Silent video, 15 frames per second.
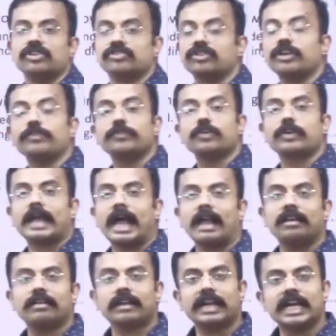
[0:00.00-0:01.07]
So if you
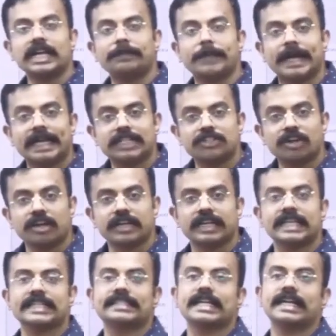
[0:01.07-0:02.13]
calculate based on
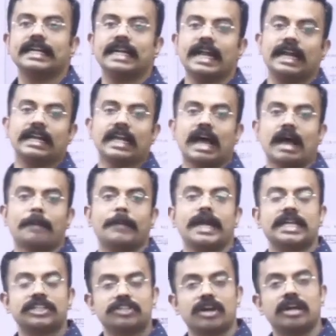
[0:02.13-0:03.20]
recent data,
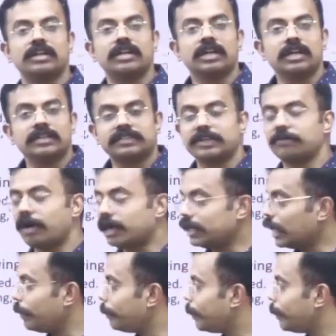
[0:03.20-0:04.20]
based on, see what